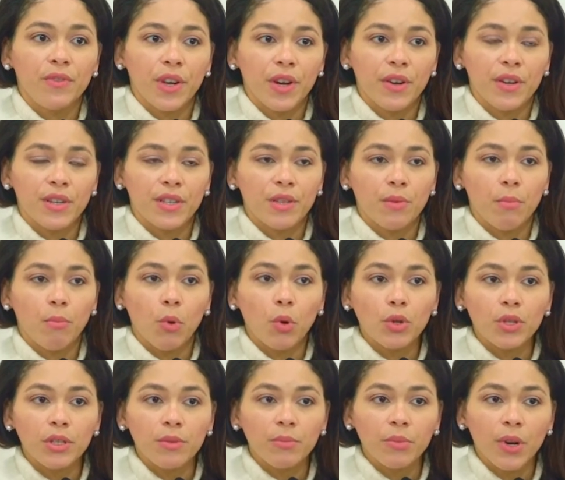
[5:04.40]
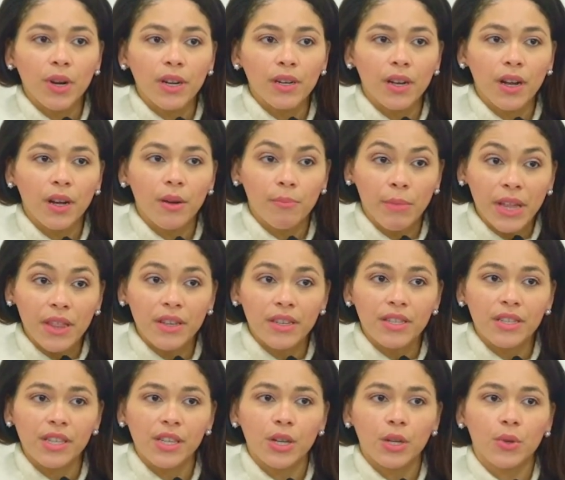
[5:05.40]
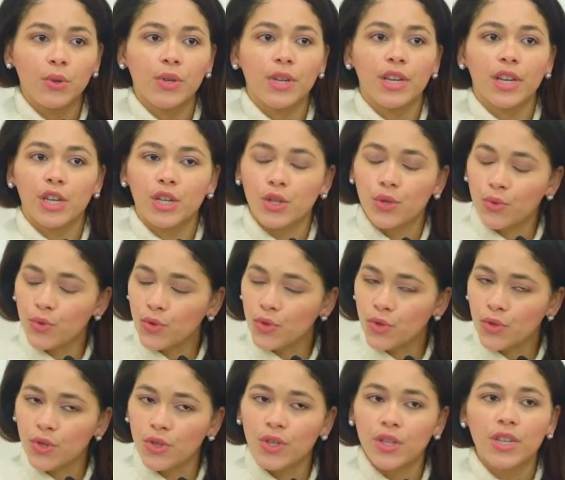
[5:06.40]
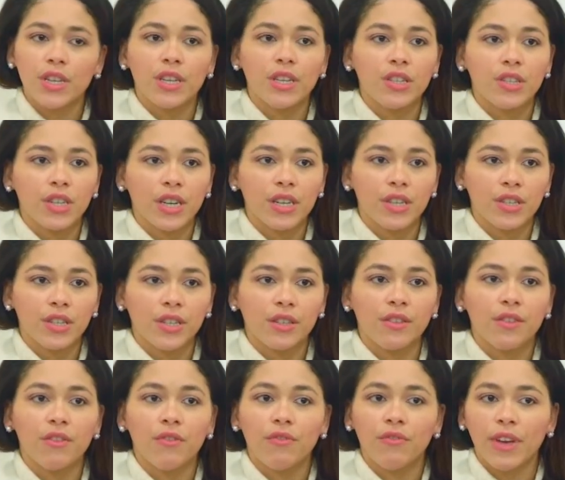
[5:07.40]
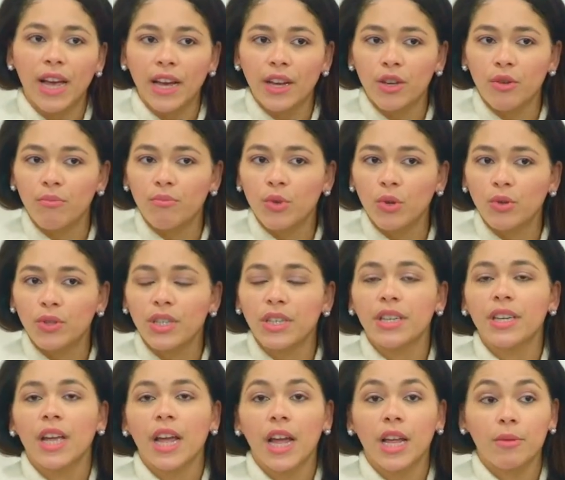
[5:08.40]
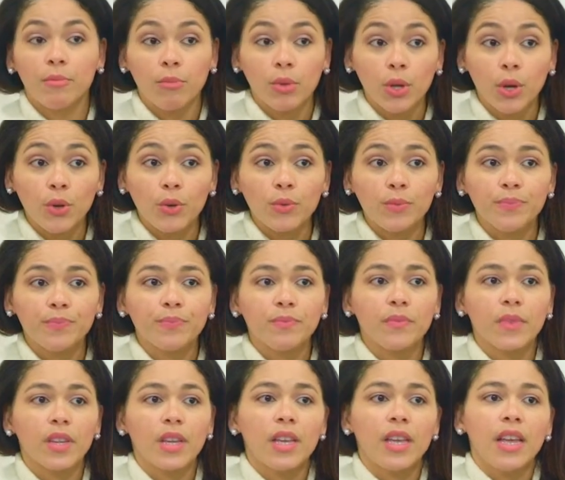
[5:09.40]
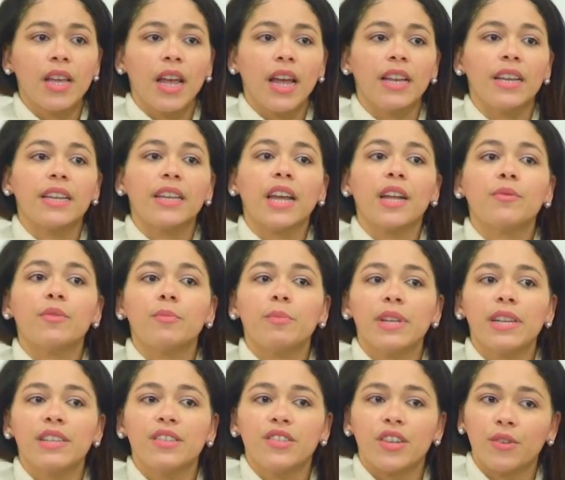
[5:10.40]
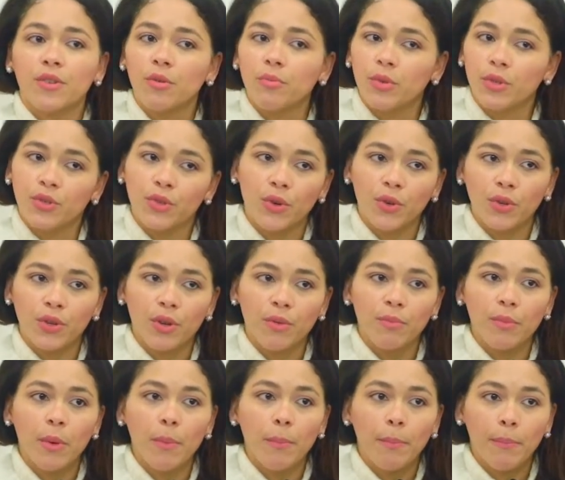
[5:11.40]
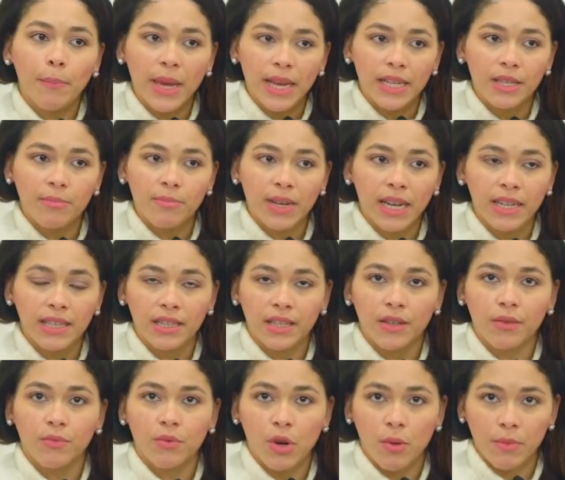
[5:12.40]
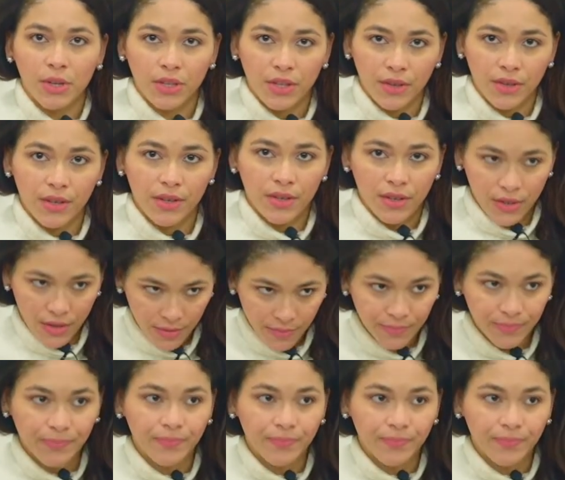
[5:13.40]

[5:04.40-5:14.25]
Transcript: various molding methods, including extrusion, injection, vacuum molding, and blow. And it can replace general petroleum-based plastic raw materials.